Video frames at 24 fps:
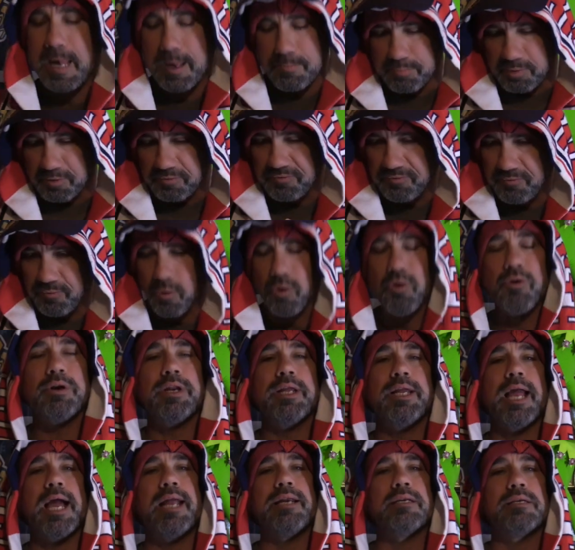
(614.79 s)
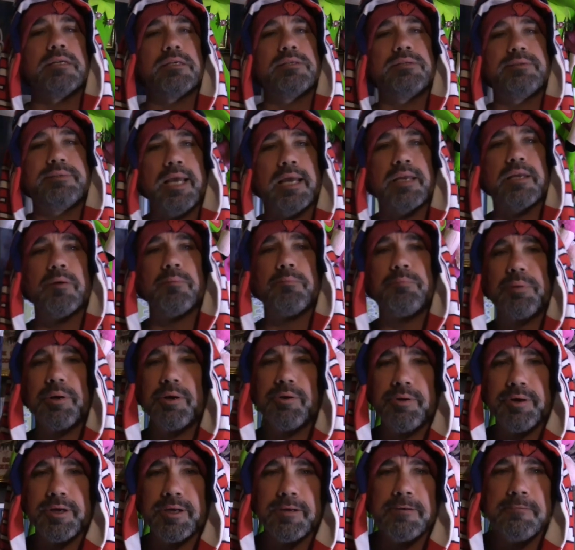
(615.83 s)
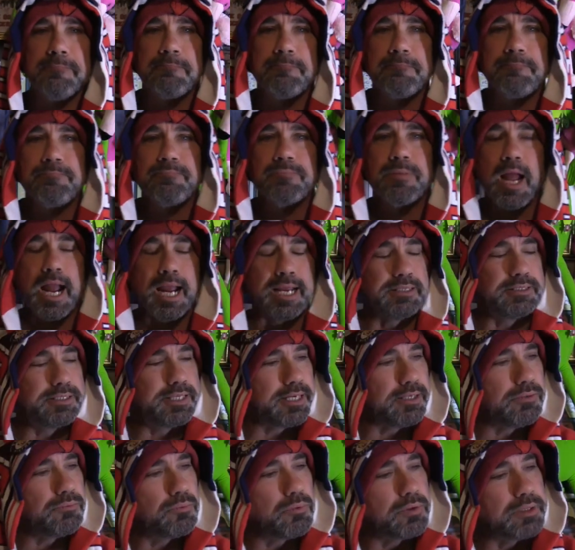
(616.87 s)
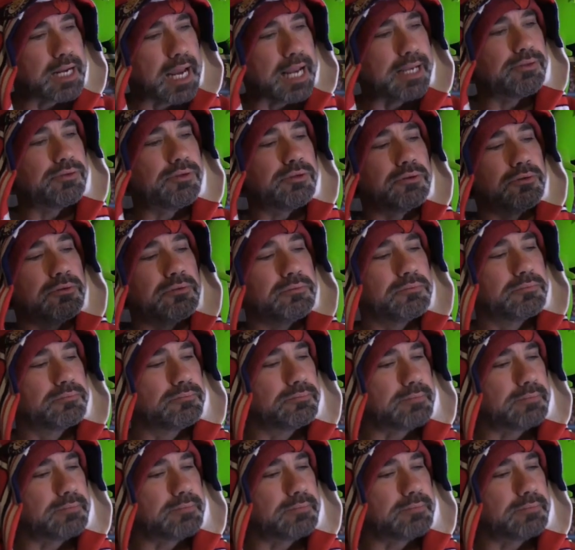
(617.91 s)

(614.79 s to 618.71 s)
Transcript: Before the end of the second period, I did what I do.